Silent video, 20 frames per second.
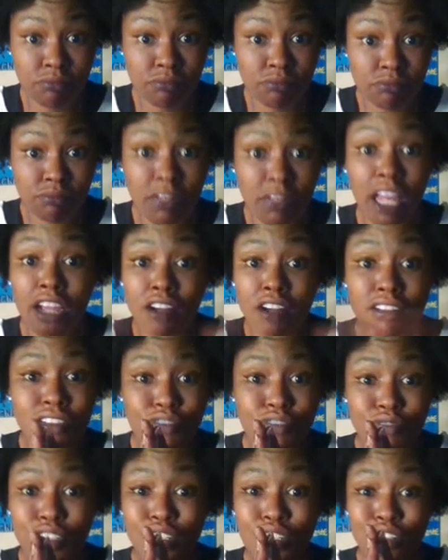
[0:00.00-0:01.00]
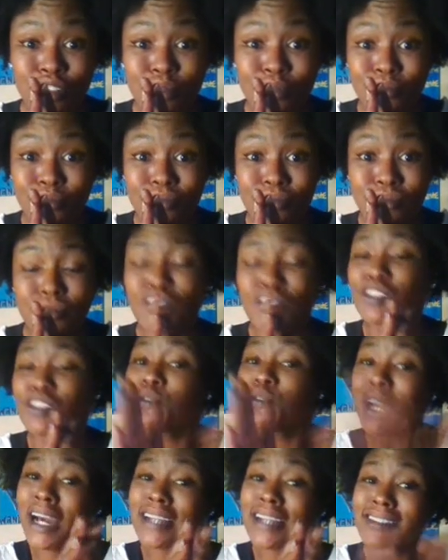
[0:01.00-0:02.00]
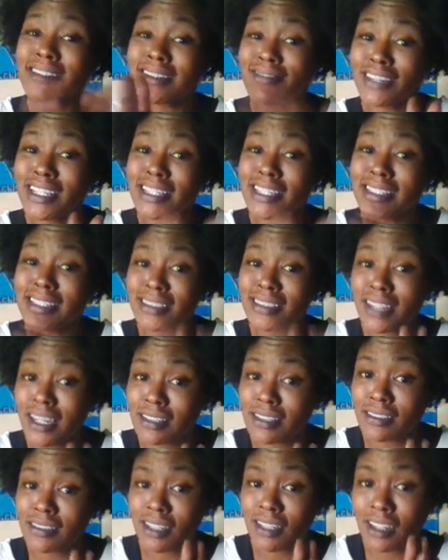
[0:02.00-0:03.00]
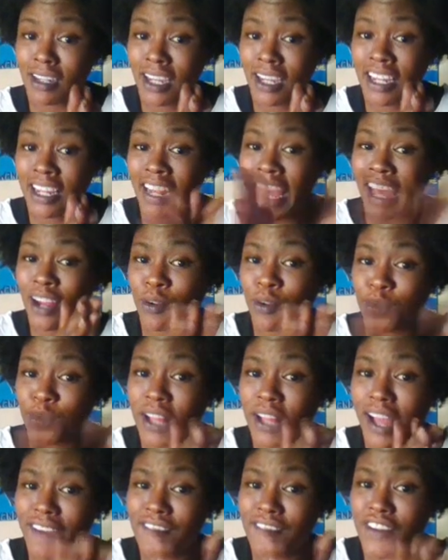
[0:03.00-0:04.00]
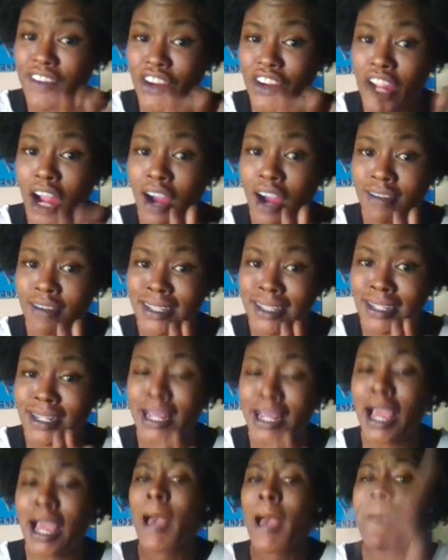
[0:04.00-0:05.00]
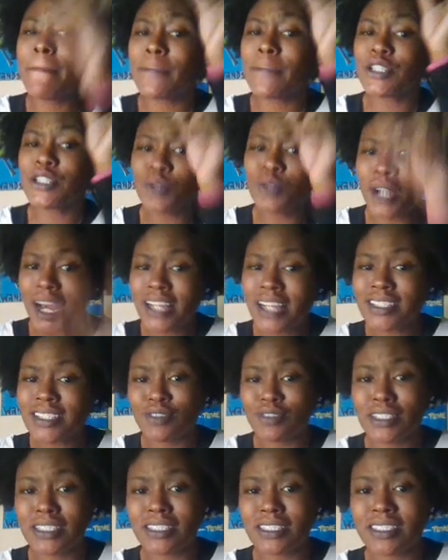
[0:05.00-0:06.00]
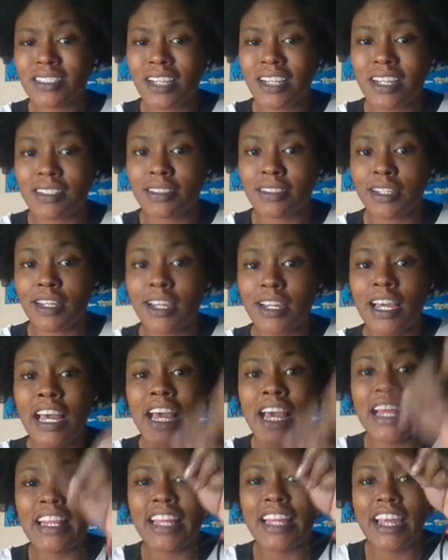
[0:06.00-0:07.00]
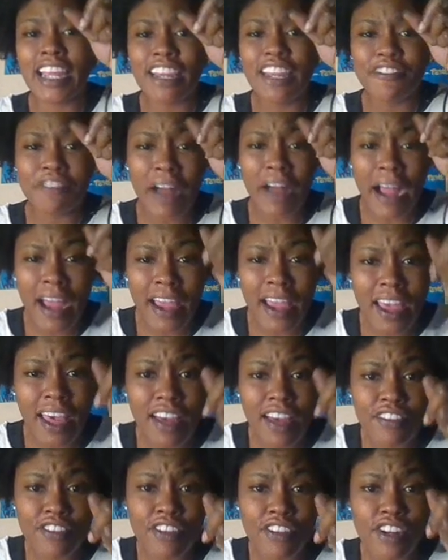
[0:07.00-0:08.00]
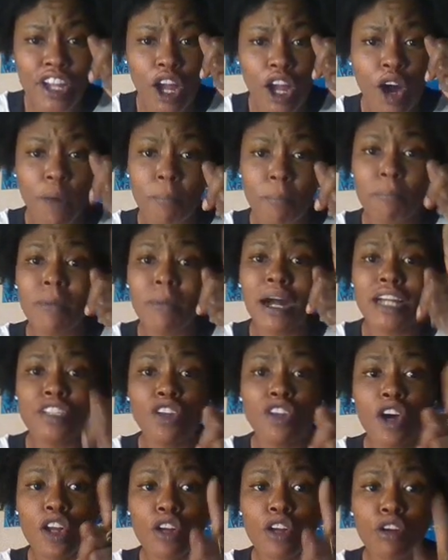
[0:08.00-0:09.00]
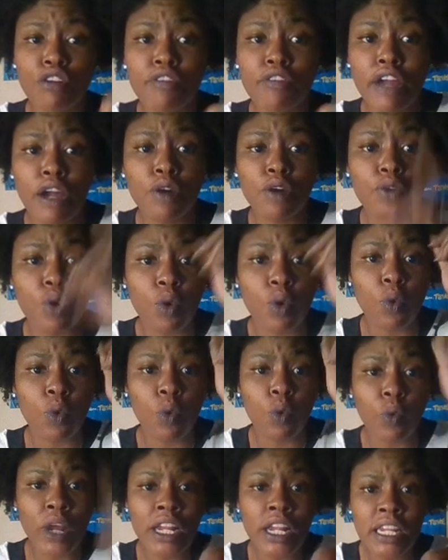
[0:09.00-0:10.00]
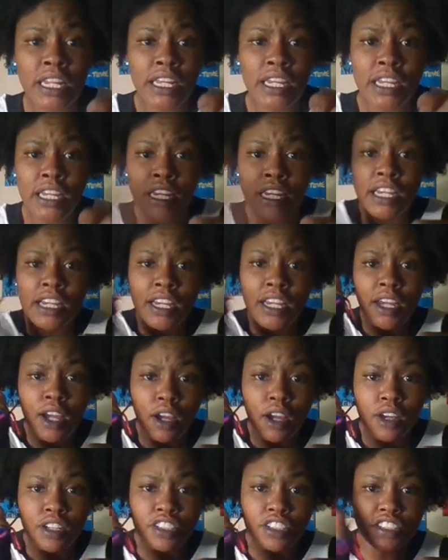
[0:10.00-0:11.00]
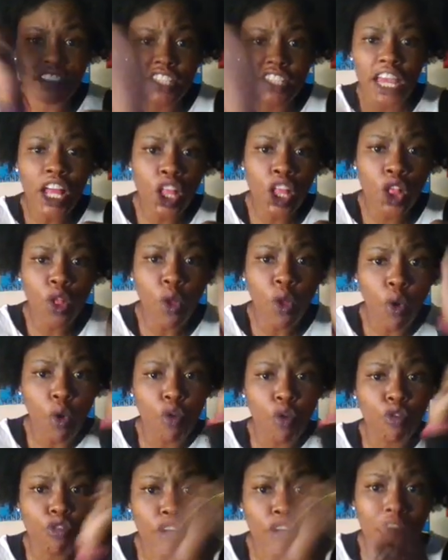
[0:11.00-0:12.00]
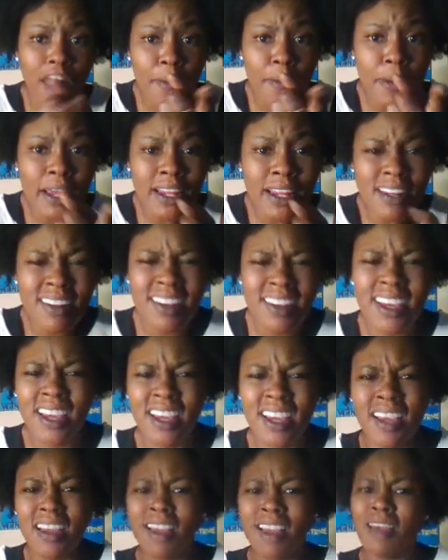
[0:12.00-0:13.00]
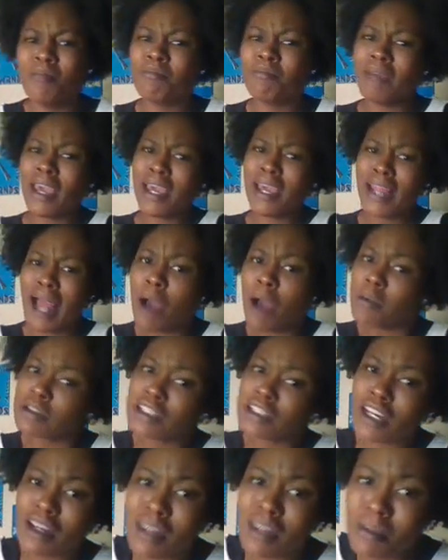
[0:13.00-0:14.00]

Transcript: Like on some real, you guys are really disgusting. And I don't clap very often, but you guys are really disgusting. Like if I ever caught my daughter around Wendy, Zell, or Robin, man, I would tell